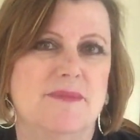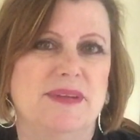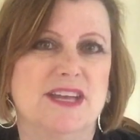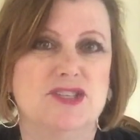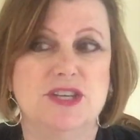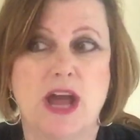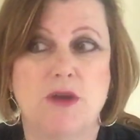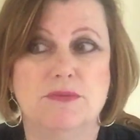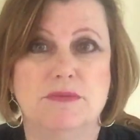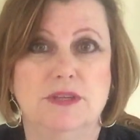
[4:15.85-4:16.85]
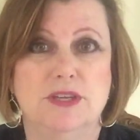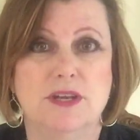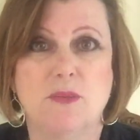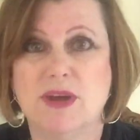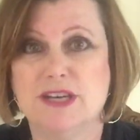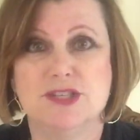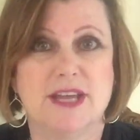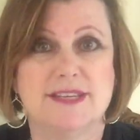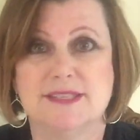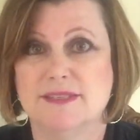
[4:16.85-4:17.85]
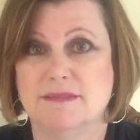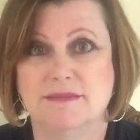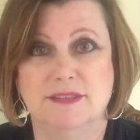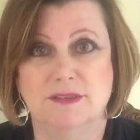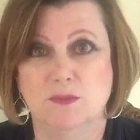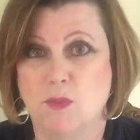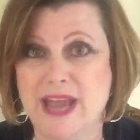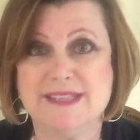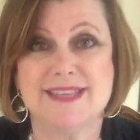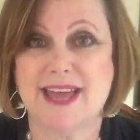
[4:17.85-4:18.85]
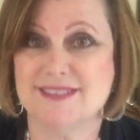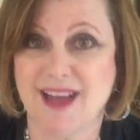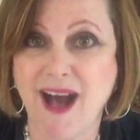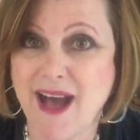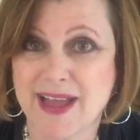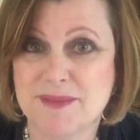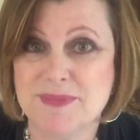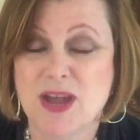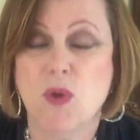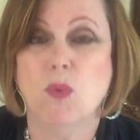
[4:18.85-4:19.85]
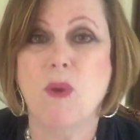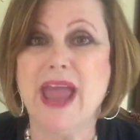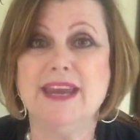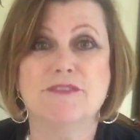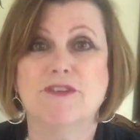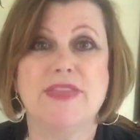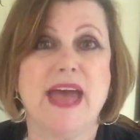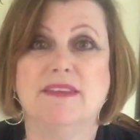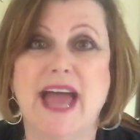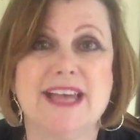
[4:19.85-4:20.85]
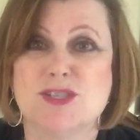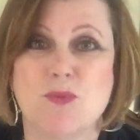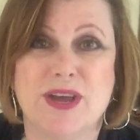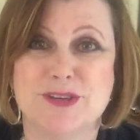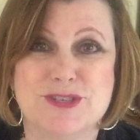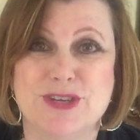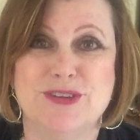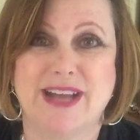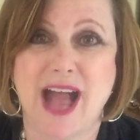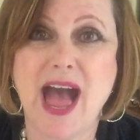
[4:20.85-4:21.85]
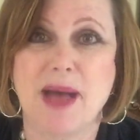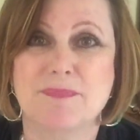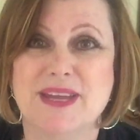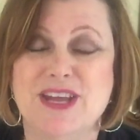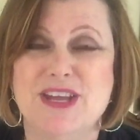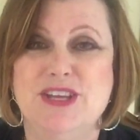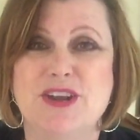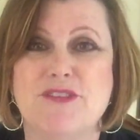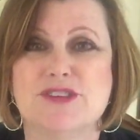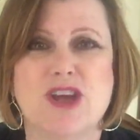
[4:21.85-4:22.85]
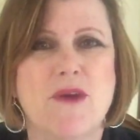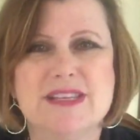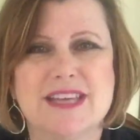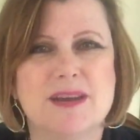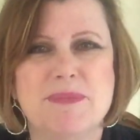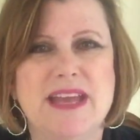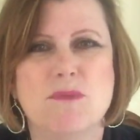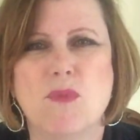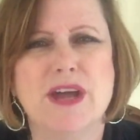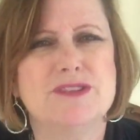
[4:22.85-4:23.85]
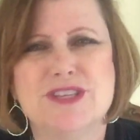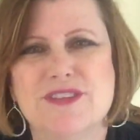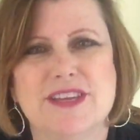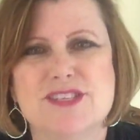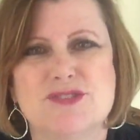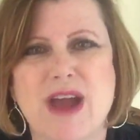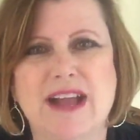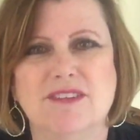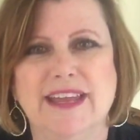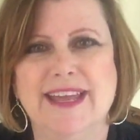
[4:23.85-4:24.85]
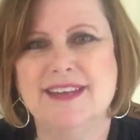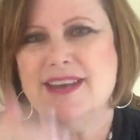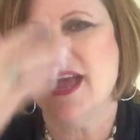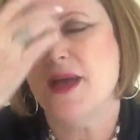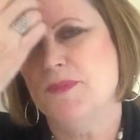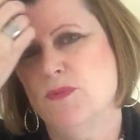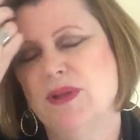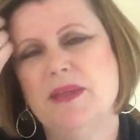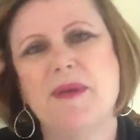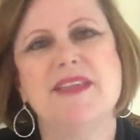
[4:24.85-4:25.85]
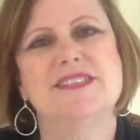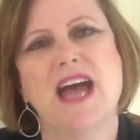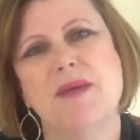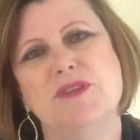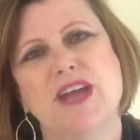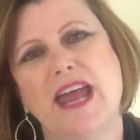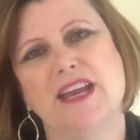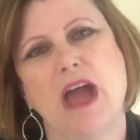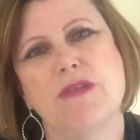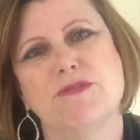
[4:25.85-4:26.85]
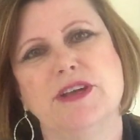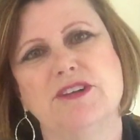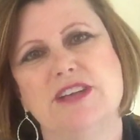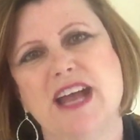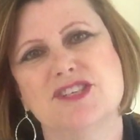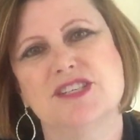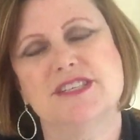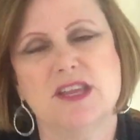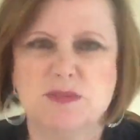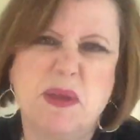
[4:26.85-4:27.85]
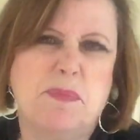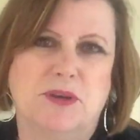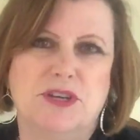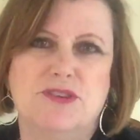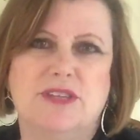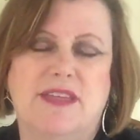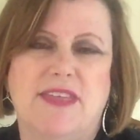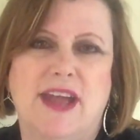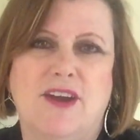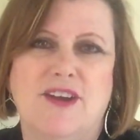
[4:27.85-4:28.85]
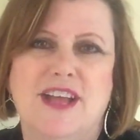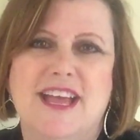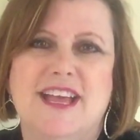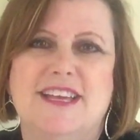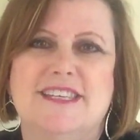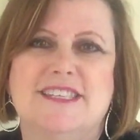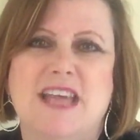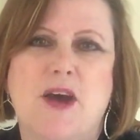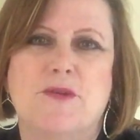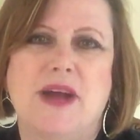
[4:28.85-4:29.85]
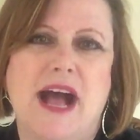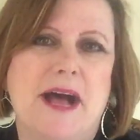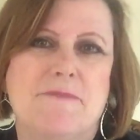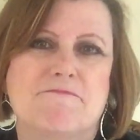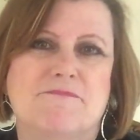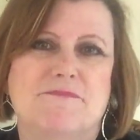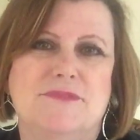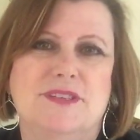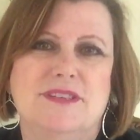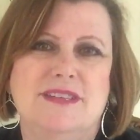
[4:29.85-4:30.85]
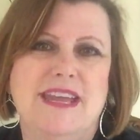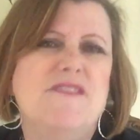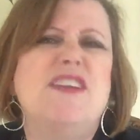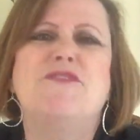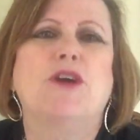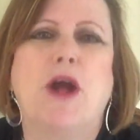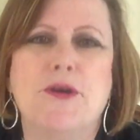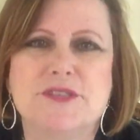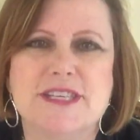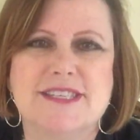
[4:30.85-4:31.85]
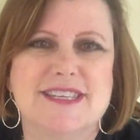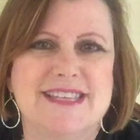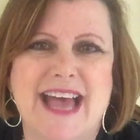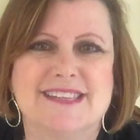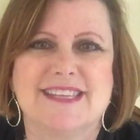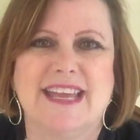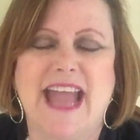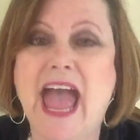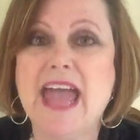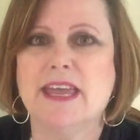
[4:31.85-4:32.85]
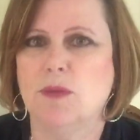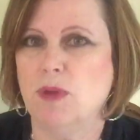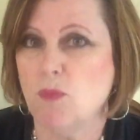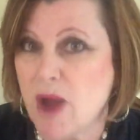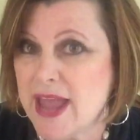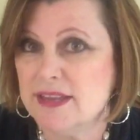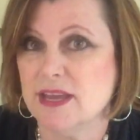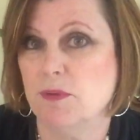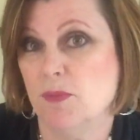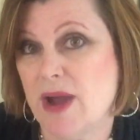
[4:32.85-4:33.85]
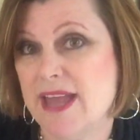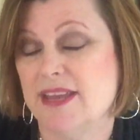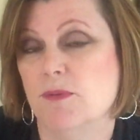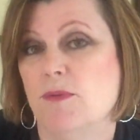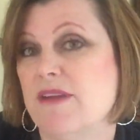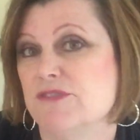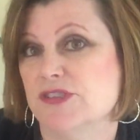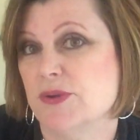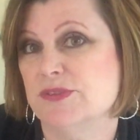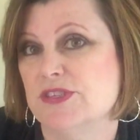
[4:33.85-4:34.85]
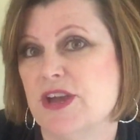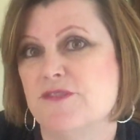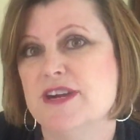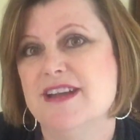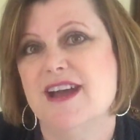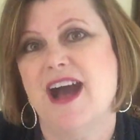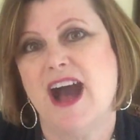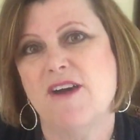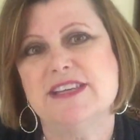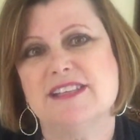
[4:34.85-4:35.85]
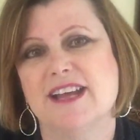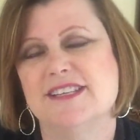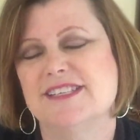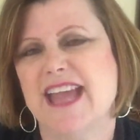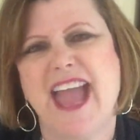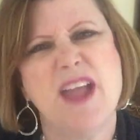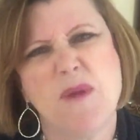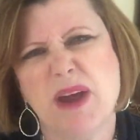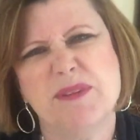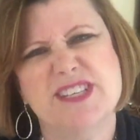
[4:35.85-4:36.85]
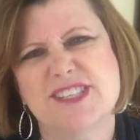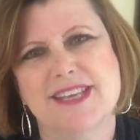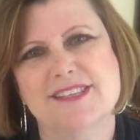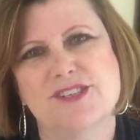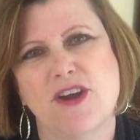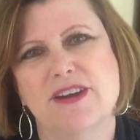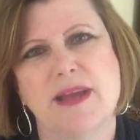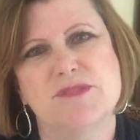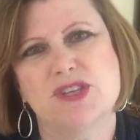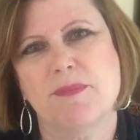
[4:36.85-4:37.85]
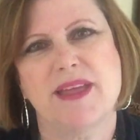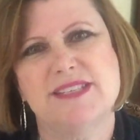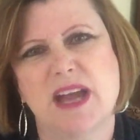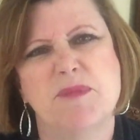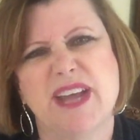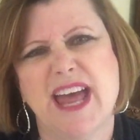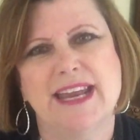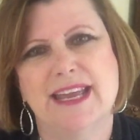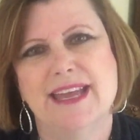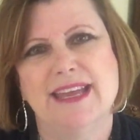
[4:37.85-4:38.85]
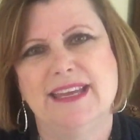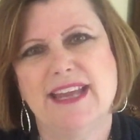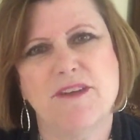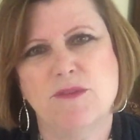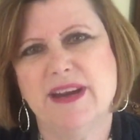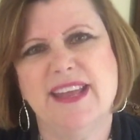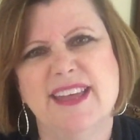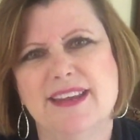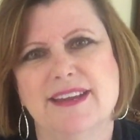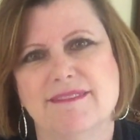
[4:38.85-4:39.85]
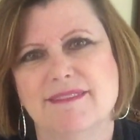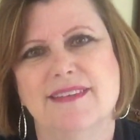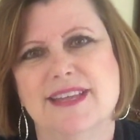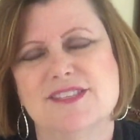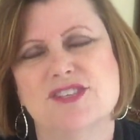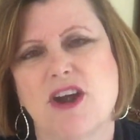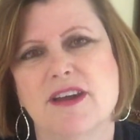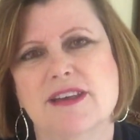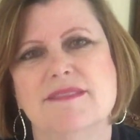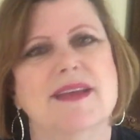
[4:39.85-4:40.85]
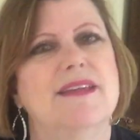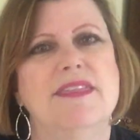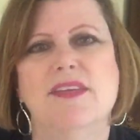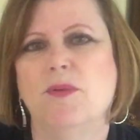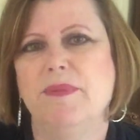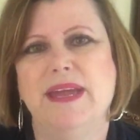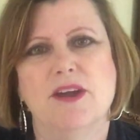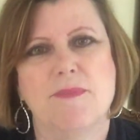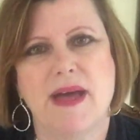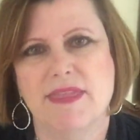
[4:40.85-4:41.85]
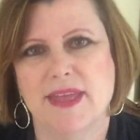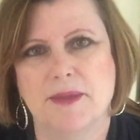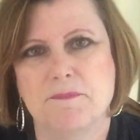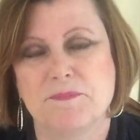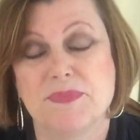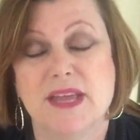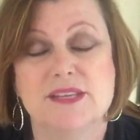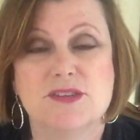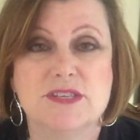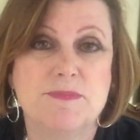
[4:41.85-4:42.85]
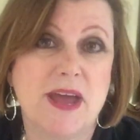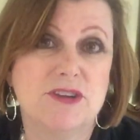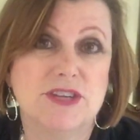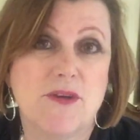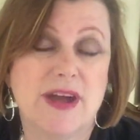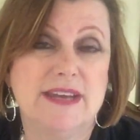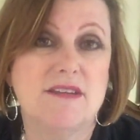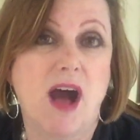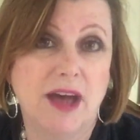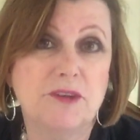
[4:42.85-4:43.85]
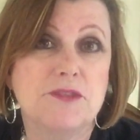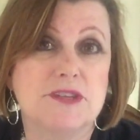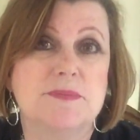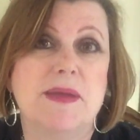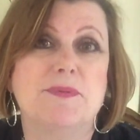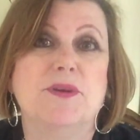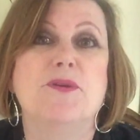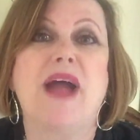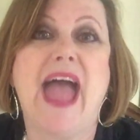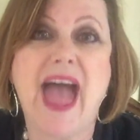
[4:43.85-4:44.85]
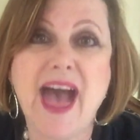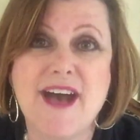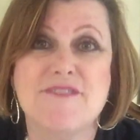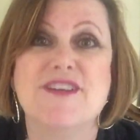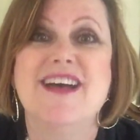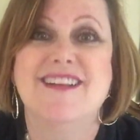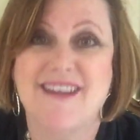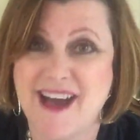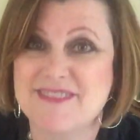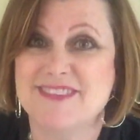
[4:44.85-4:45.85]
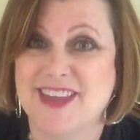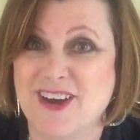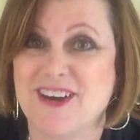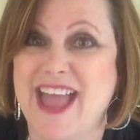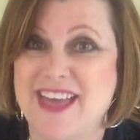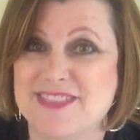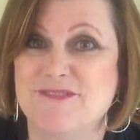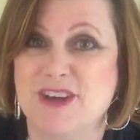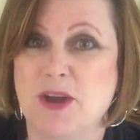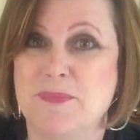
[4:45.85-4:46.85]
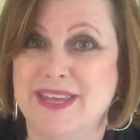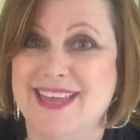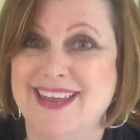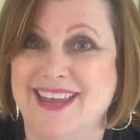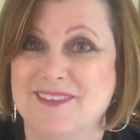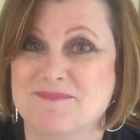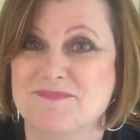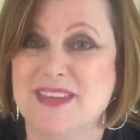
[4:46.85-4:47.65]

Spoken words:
Because, you know, you don't want to just waste that time waiting for that last one or two to come. You know, there's always going to be one or two that straggle in, but really by the time you kind of go through introductions, those people are usually there. So even if your hostess is asking, hey, can we wait? Can we wait? Can we wait for so-and-so? I always like to say, hey, why don't we just get started? And I'm sure by the time we kind of get everyone in and started, they'll be here by then. So it's better to go ahead and honor those people who have gotten there at the very beginning.